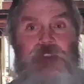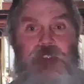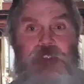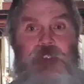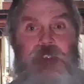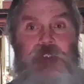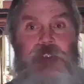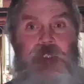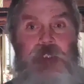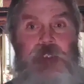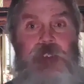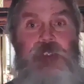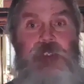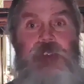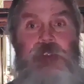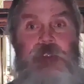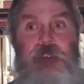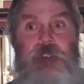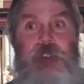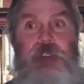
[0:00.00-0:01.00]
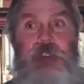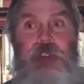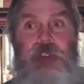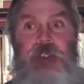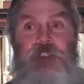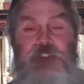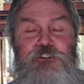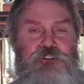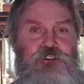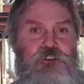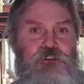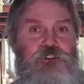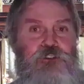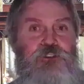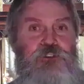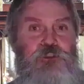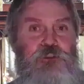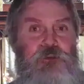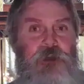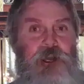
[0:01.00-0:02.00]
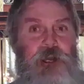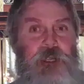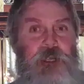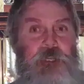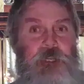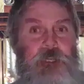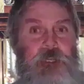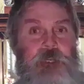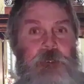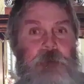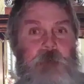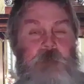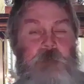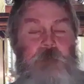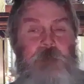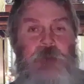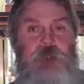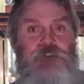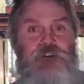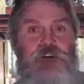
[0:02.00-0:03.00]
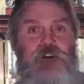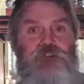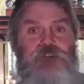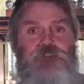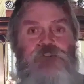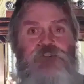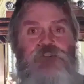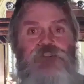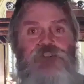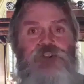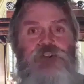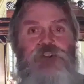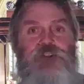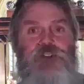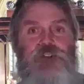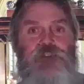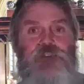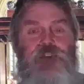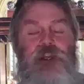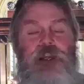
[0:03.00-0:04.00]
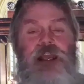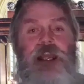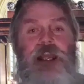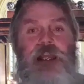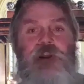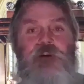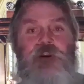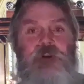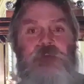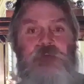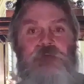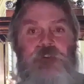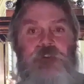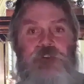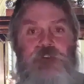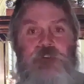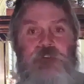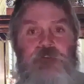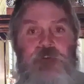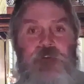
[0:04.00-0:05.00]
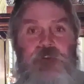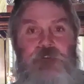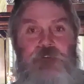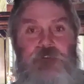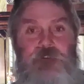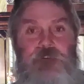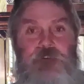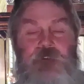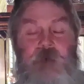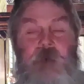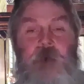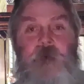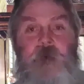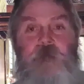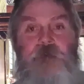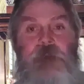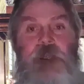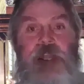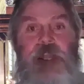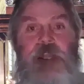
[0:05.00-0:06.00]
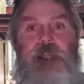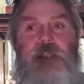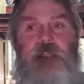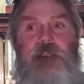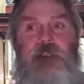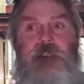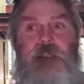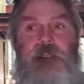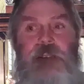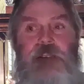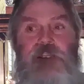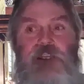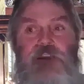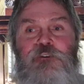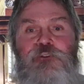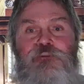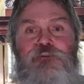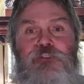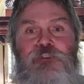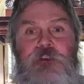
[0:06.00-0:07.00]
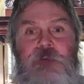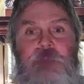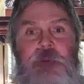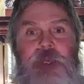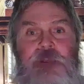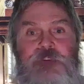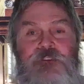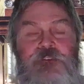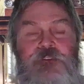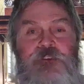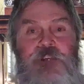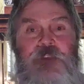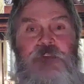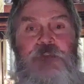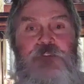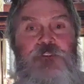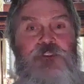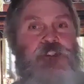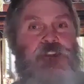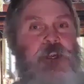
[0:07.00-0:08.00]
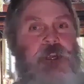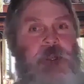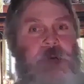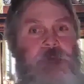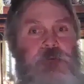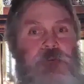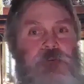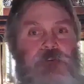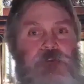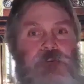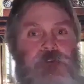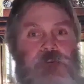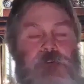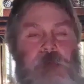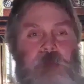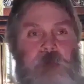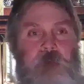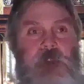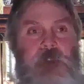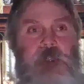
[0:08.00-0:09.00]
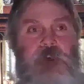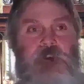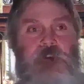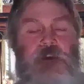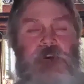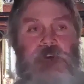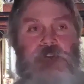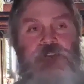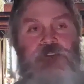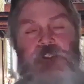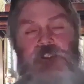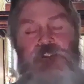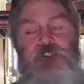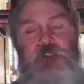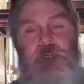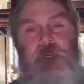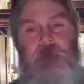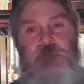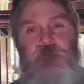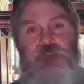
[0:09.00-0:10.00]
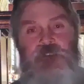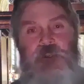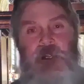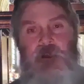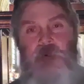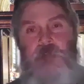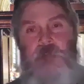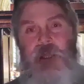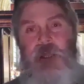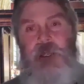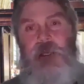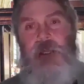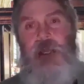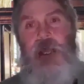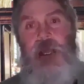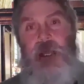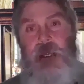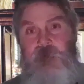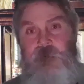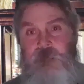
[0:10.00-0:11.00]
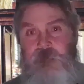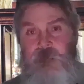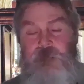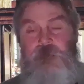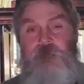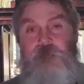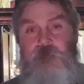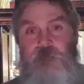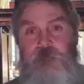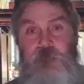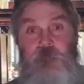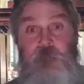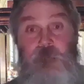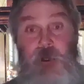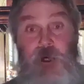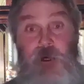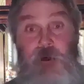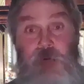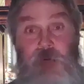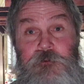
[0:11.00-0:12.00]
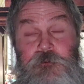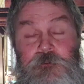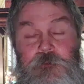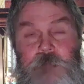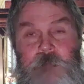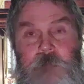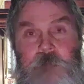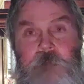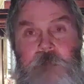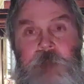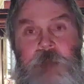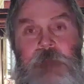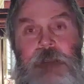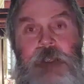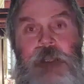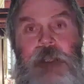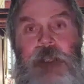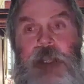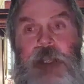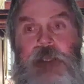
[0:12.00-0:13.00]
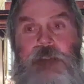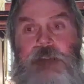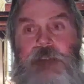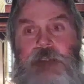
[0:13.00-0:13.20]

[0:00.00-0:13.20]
And, and basically, again, it's to show you who I am, but it's also to show you how I fit the verses. And it goes about seven chapters, that are six chapters that are my life from birth.